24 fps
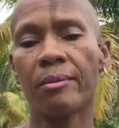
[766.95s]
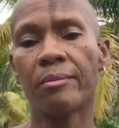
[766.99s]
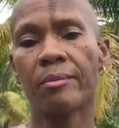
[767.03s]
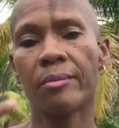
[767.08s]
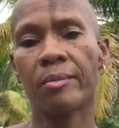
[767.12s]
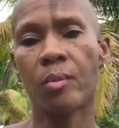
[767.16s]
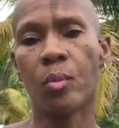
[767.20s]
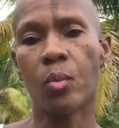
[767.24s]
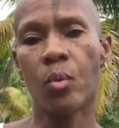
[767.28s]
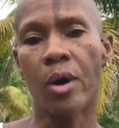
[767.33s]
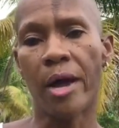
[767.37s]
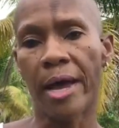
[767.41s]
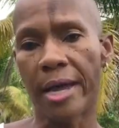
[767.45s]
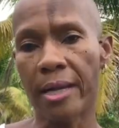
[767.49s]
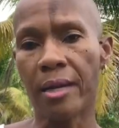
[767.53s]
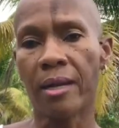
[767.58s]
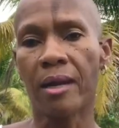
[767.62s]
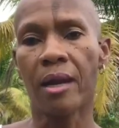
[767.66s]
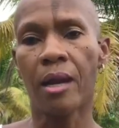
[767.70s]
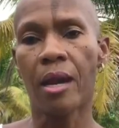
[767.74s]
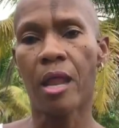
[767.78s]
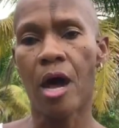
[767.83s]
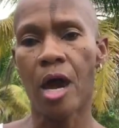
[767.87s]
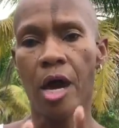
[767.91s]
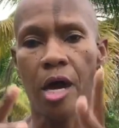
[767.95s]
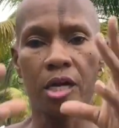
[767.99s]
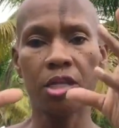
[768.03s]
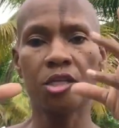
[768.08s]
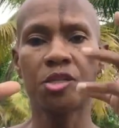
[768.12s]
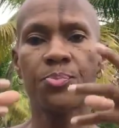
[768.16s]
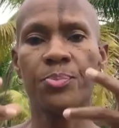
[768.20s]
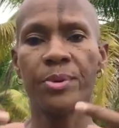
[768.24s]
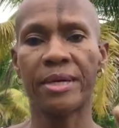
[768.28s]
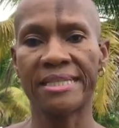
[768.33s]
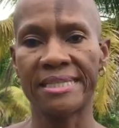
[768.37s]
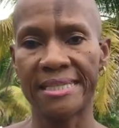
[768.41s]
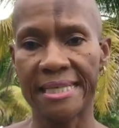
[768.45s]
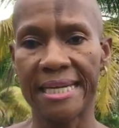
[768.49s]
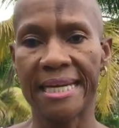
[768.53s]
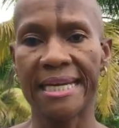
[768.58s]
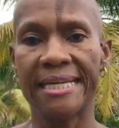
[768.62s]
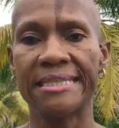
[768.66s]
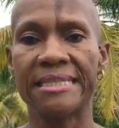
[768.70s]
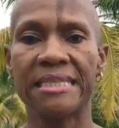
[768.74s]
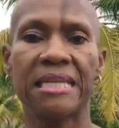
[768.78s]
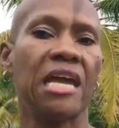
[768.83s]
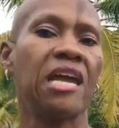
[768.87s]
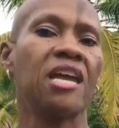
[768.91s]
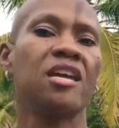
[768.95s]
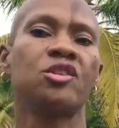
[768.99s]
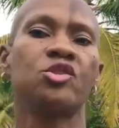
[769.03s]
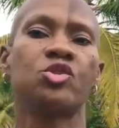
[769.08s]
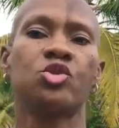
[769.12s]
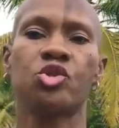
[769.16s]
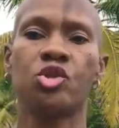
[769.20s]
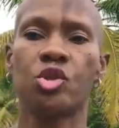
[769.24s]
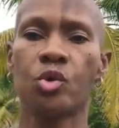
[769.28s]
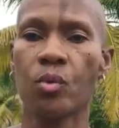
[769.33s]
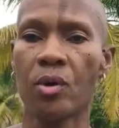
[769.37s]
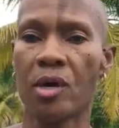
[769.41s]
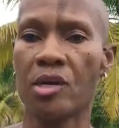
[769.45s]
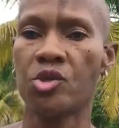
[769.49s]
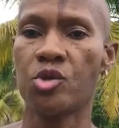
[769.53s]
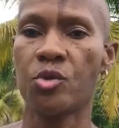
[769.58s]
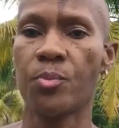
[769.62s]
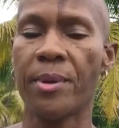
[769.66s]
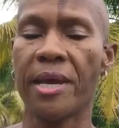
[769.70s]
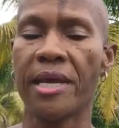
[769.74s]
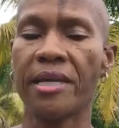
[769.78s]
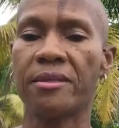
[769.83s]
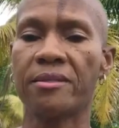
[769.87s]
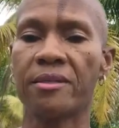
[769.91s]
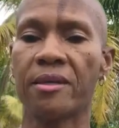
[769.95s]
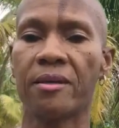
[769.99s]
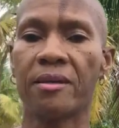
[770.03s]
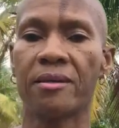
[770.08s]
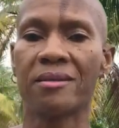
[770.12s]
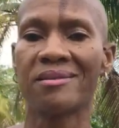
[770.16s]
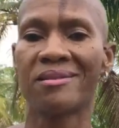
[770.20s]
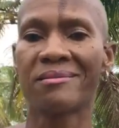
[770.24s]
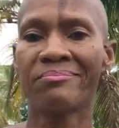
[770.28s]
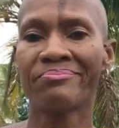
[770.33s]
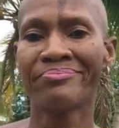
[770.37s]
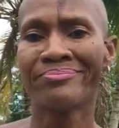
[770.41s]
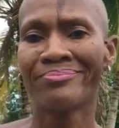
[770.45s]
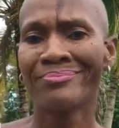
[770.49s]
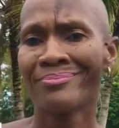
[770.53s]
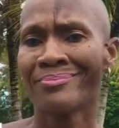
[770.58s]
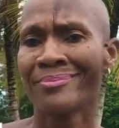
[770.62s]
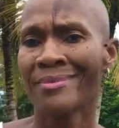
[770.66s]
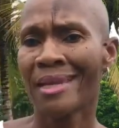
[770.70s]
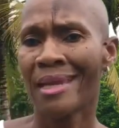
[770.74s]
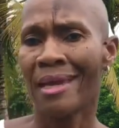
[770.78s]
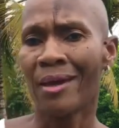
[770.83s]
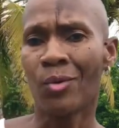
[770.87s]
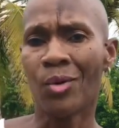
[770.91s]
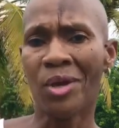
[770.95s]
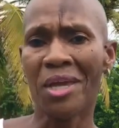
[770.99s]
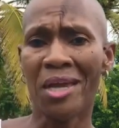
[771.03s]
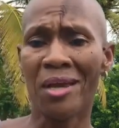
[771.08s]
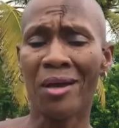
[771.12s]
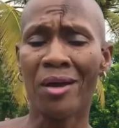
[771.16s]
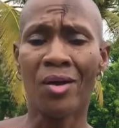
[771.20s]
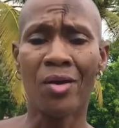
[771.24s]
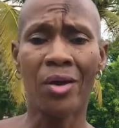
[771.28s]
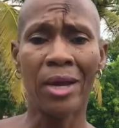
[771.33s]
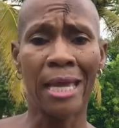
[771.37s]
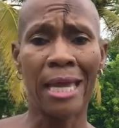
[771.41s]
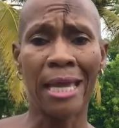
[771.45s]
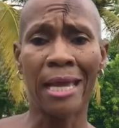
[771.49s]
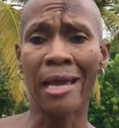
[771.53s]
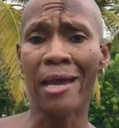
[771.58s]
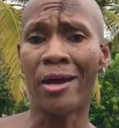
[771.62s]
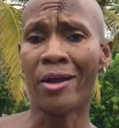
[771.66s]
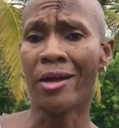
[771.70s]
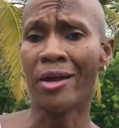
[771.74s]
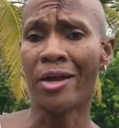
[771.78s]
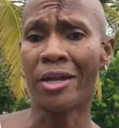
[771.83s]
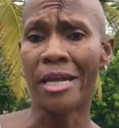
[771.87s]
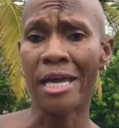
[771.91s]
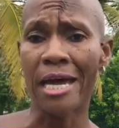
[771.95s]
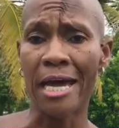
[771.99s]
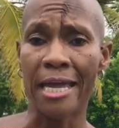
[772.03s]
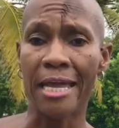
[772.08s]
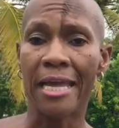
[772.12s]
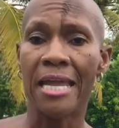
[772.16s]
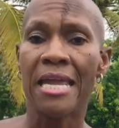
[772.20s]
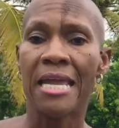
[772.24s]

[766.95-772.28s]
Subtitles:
1 large Presidente, 200 pesos. And we can go and hang out all night.